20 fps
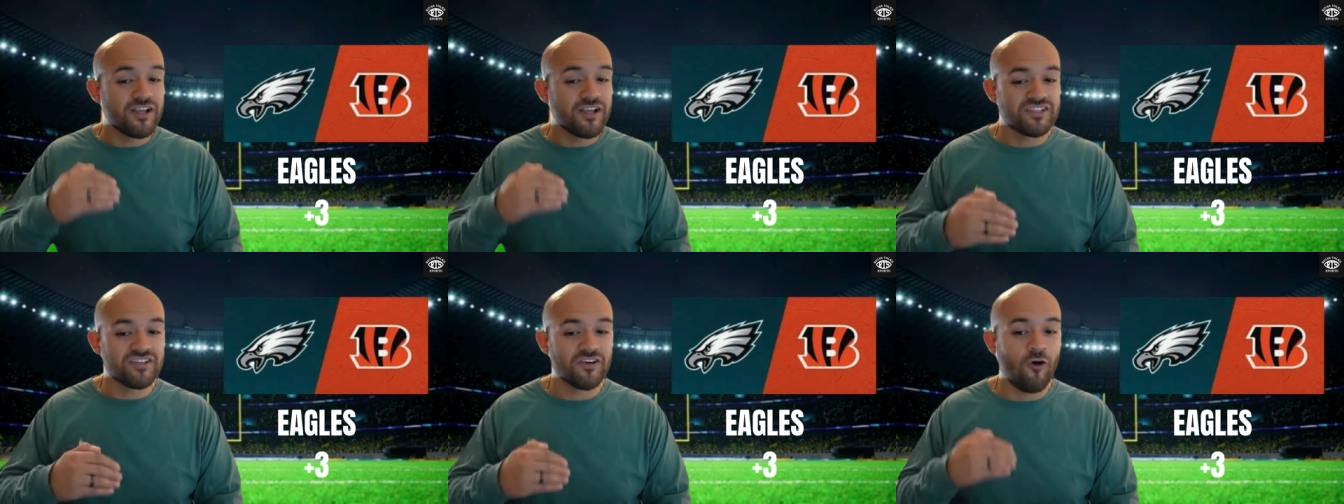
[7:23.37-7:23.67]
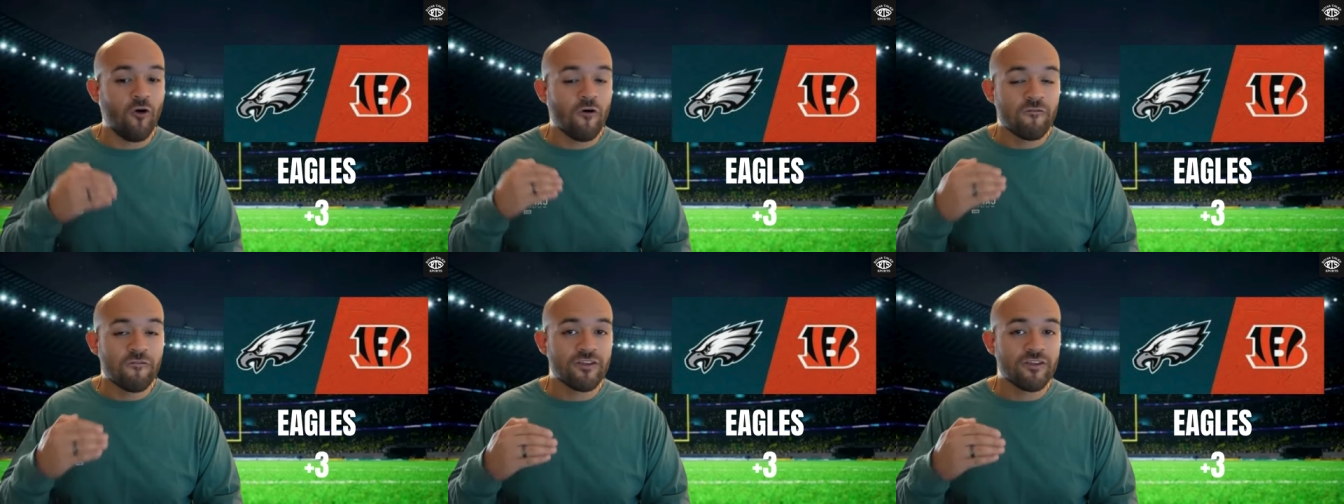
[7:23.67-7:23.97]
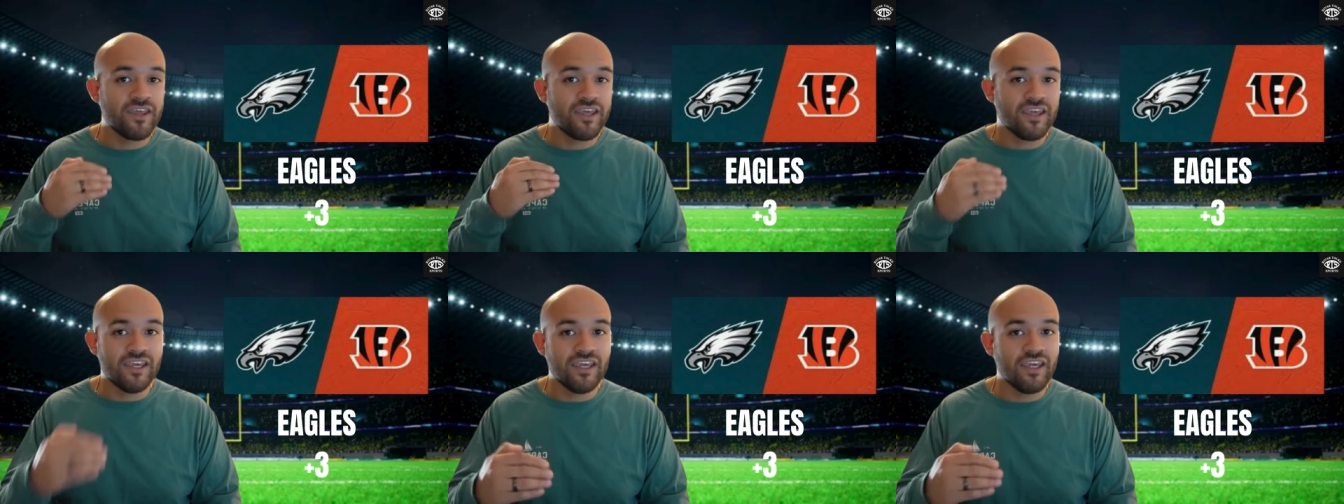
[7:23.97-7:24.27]
over
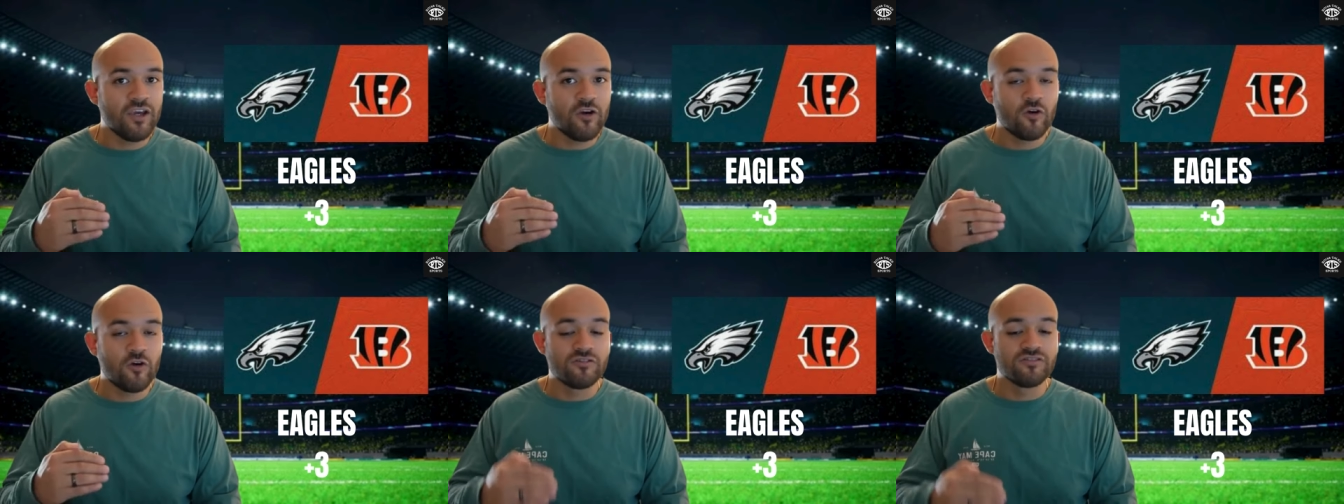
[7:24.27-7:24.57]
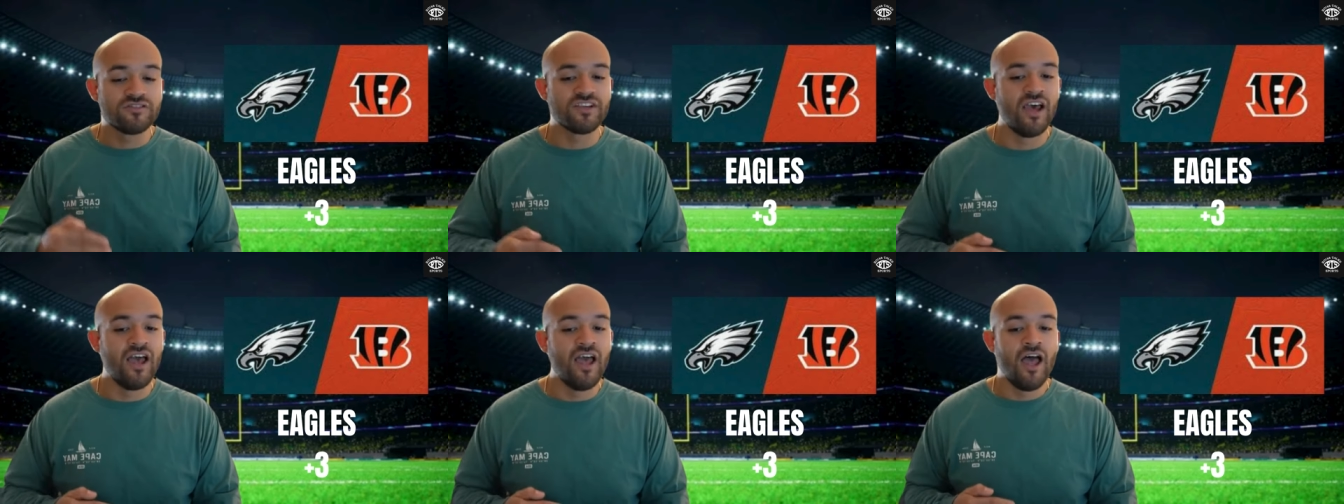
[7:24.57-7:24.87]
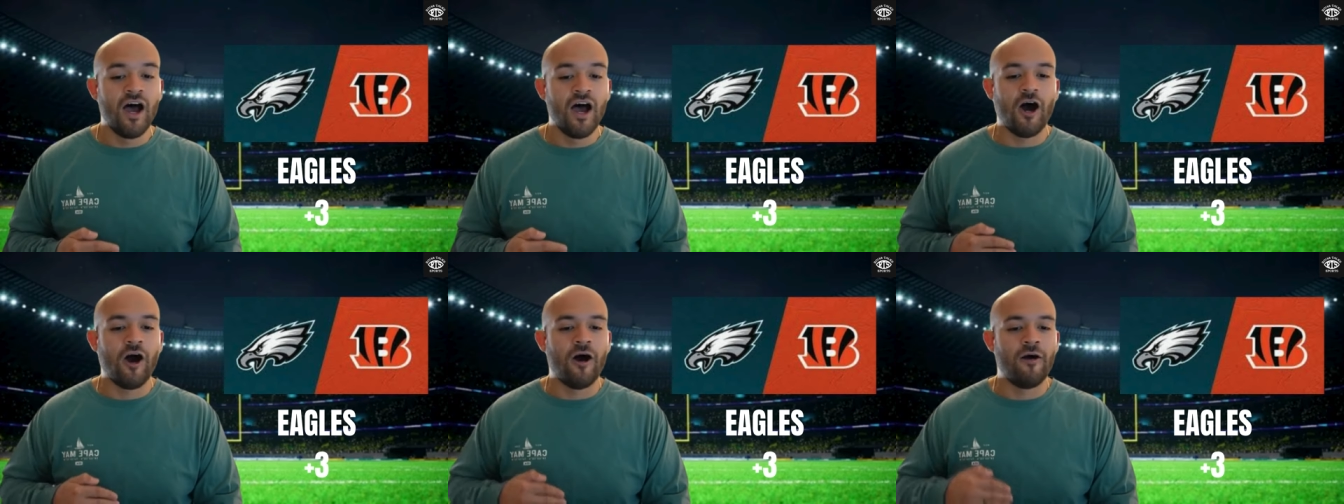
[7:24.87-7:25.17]
the Eagles.
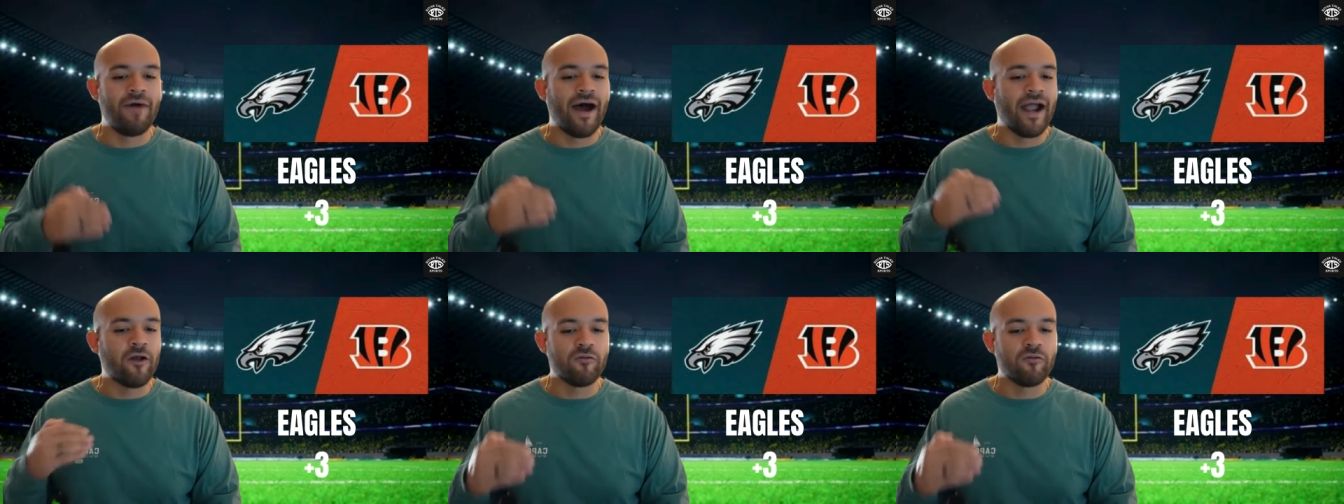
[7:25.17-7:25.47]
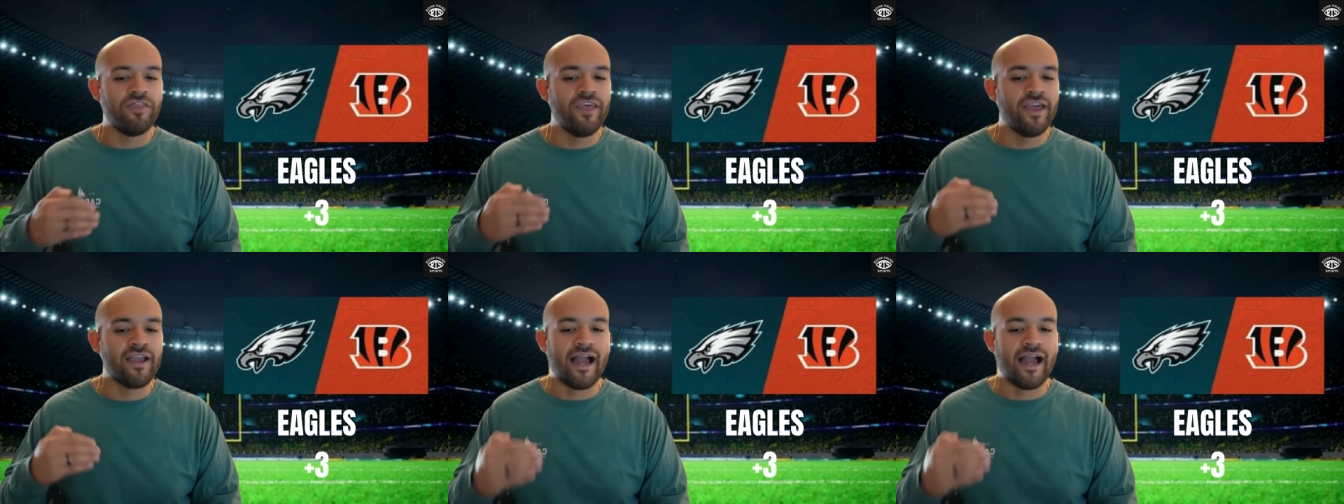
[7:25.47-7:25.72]
I don't think